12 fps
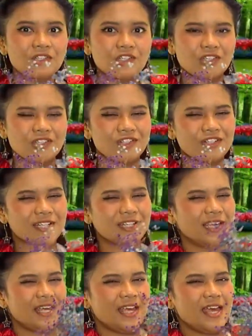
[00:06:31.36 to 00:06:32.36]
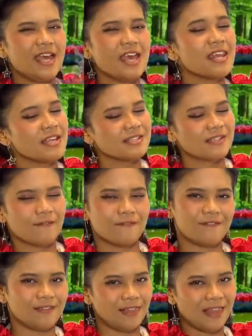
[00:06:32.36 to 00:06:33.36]
children, it is a
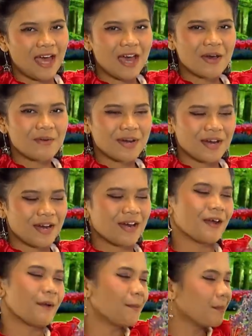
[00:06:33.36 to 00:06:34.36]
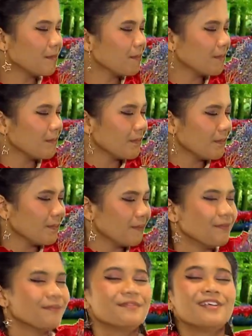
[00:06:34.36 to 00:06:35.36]
flower.
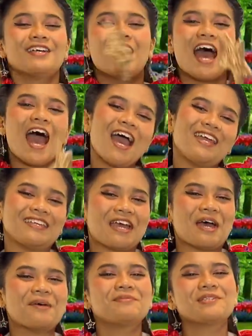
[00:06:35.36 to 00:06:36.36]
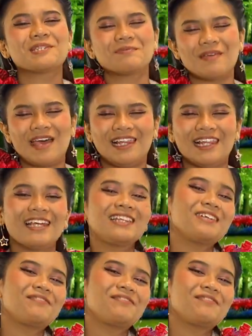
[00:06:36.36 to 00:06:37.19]
I am smelling the